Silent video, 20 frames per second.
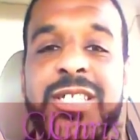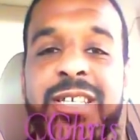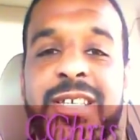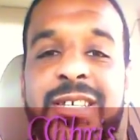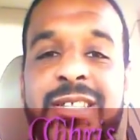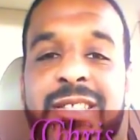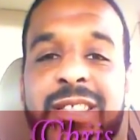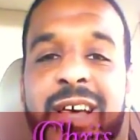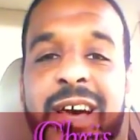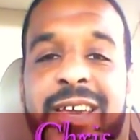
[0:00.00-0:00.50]
the
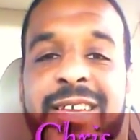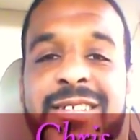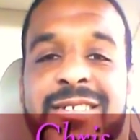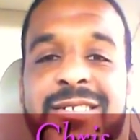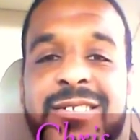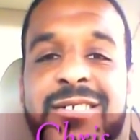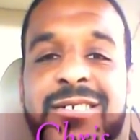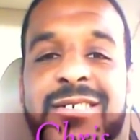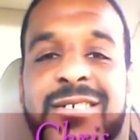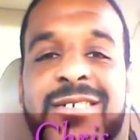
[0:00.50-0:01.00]

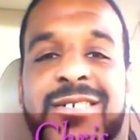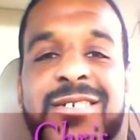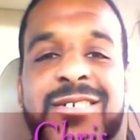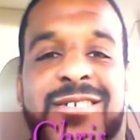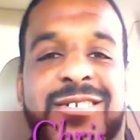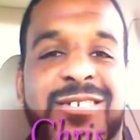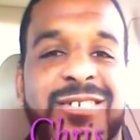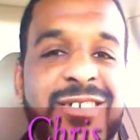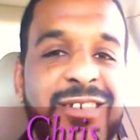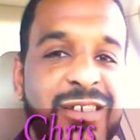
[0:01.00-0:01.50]
Enlightened.
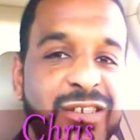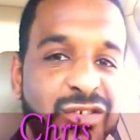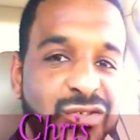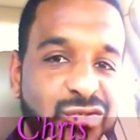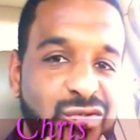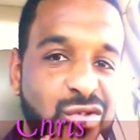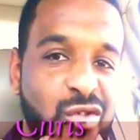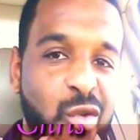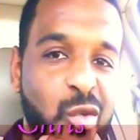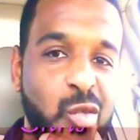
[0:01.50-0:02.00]
And
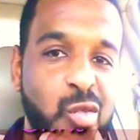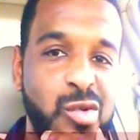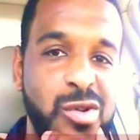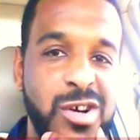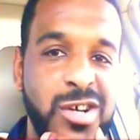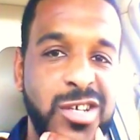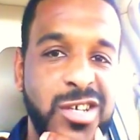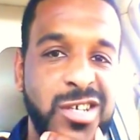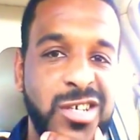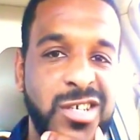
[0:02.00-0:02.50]
you know
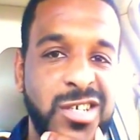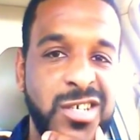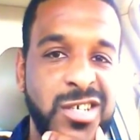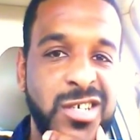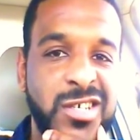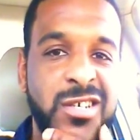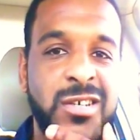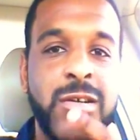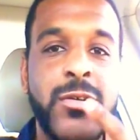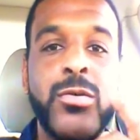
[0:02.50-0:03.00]
what?
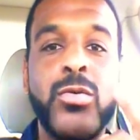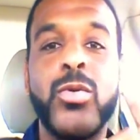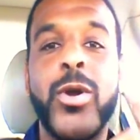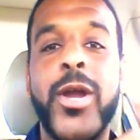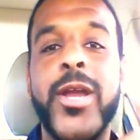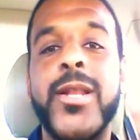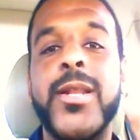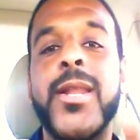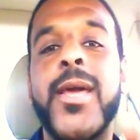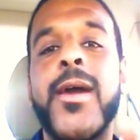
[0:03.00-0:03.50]

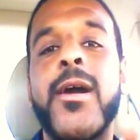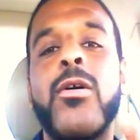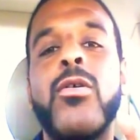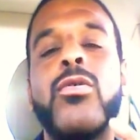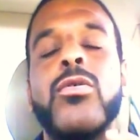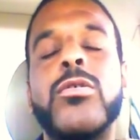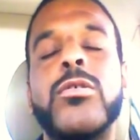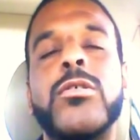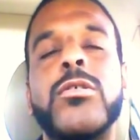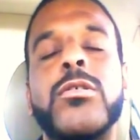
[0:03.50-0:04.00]
Right
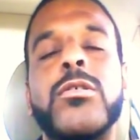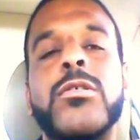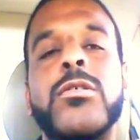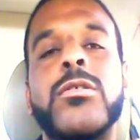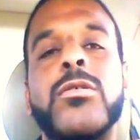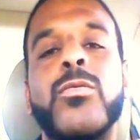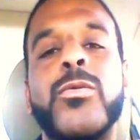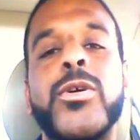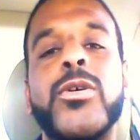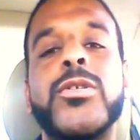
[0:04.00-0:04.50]
now,
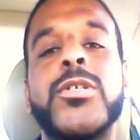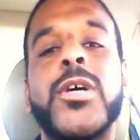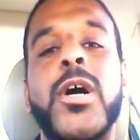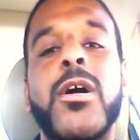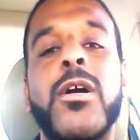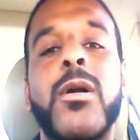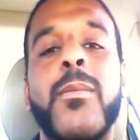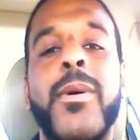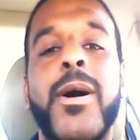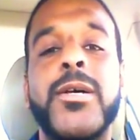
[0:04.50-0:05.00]
we're going to
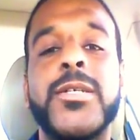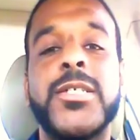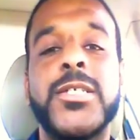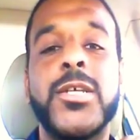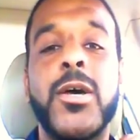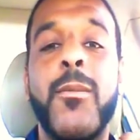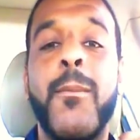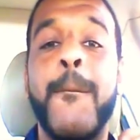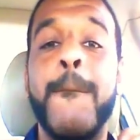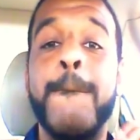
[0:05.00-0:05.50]
talk about
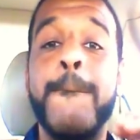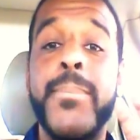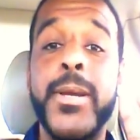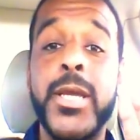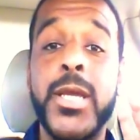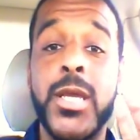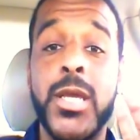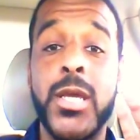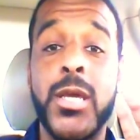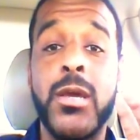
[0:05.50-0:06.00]
something
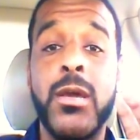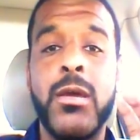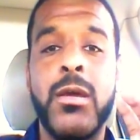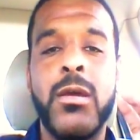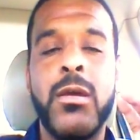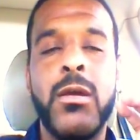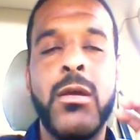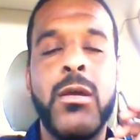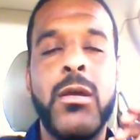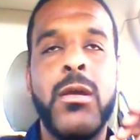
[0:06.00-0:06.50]
big.
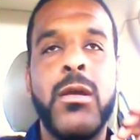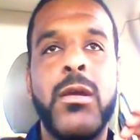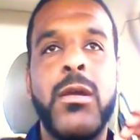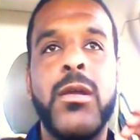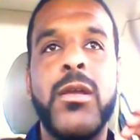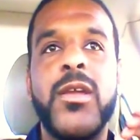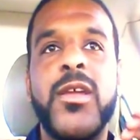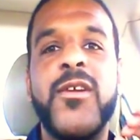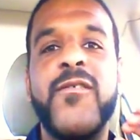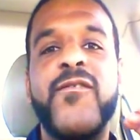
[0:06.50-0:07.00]

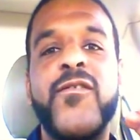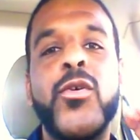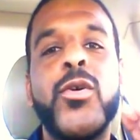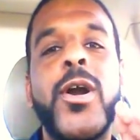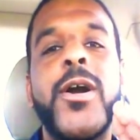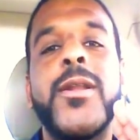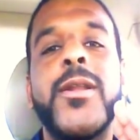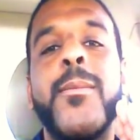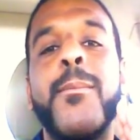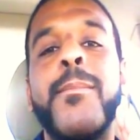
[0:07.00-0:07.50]
If you
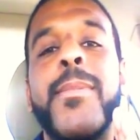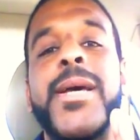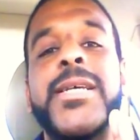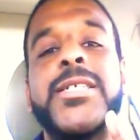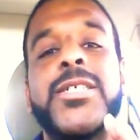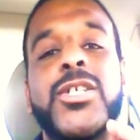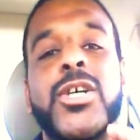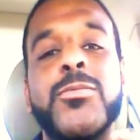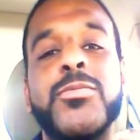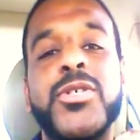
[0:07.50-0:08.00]
got a
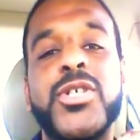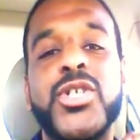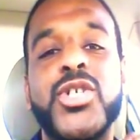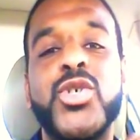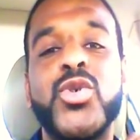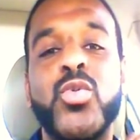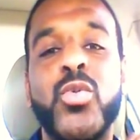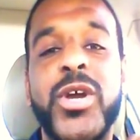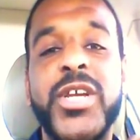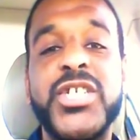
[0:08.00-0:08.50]
messed up
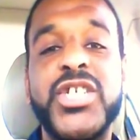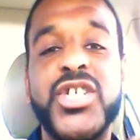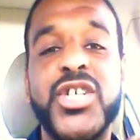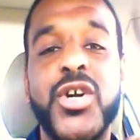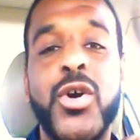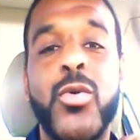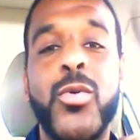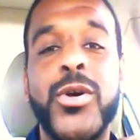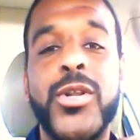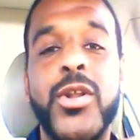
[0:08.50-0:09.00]
situation
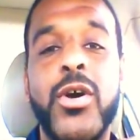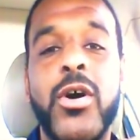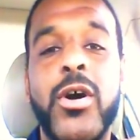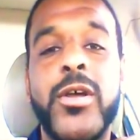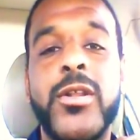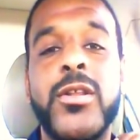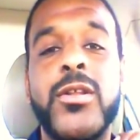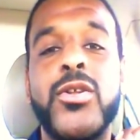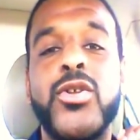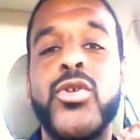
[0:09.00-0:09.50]
going
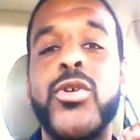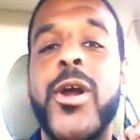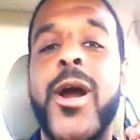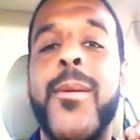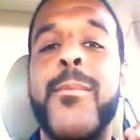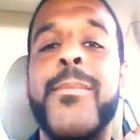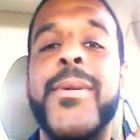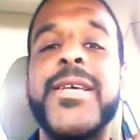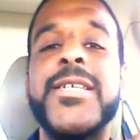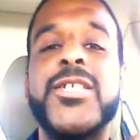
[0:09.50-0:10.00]
on, you
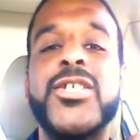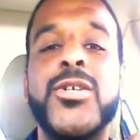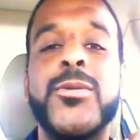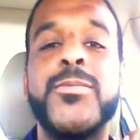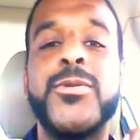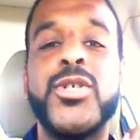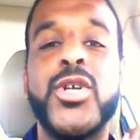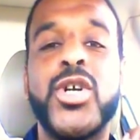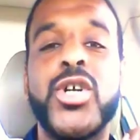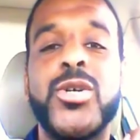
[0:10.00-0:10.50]
got messed
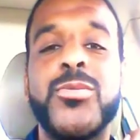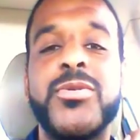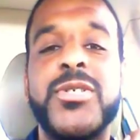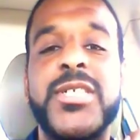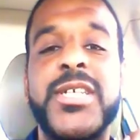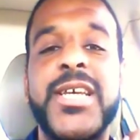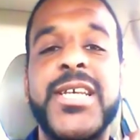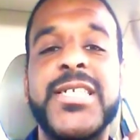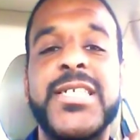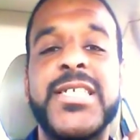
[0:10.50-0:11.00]
up
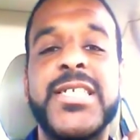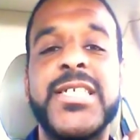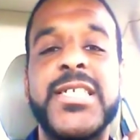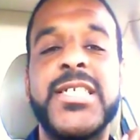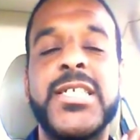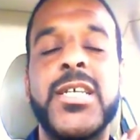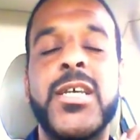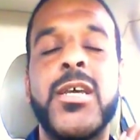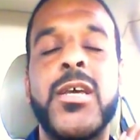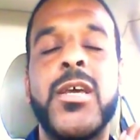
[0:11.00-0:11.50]

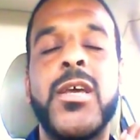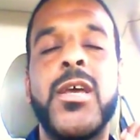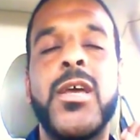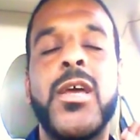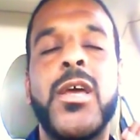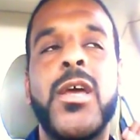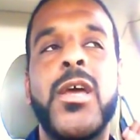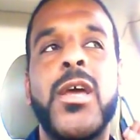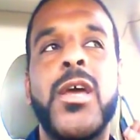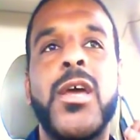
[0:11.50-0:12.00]
circumstances,
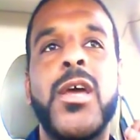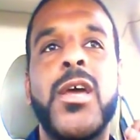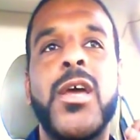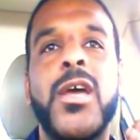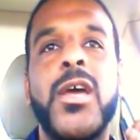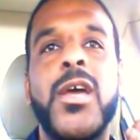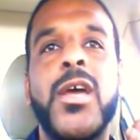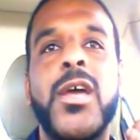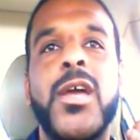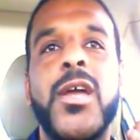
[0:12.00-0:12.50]

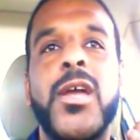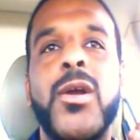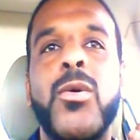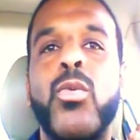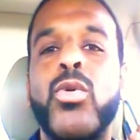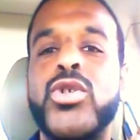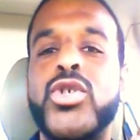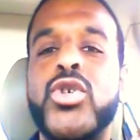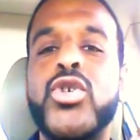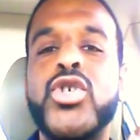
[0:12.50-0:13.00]

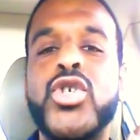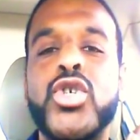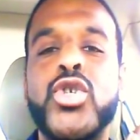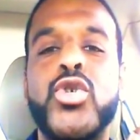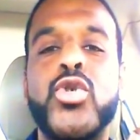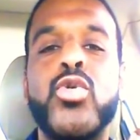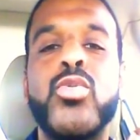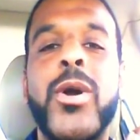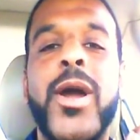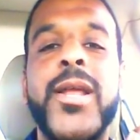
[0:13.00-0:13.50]
what you should
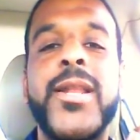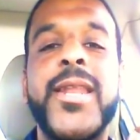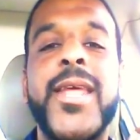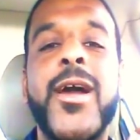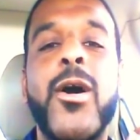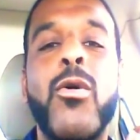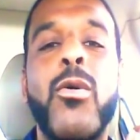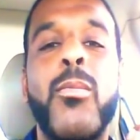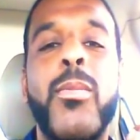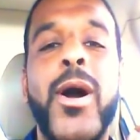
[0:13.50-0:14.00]
do right
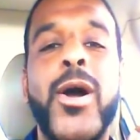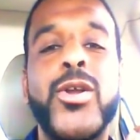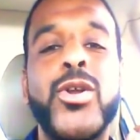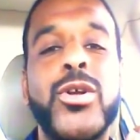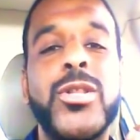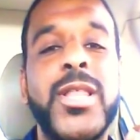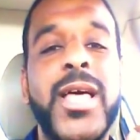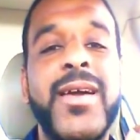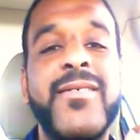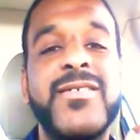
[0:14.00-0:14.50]
now about
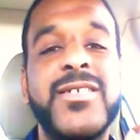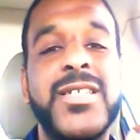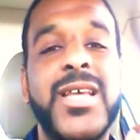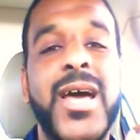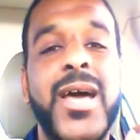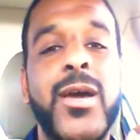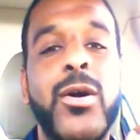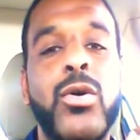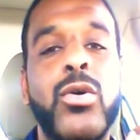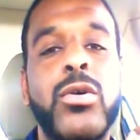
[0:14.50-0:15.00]
your
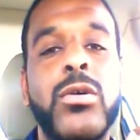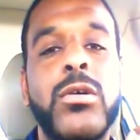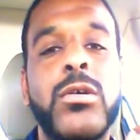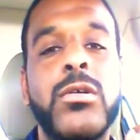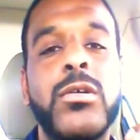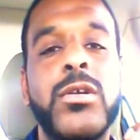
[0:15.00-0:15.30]
lifestyle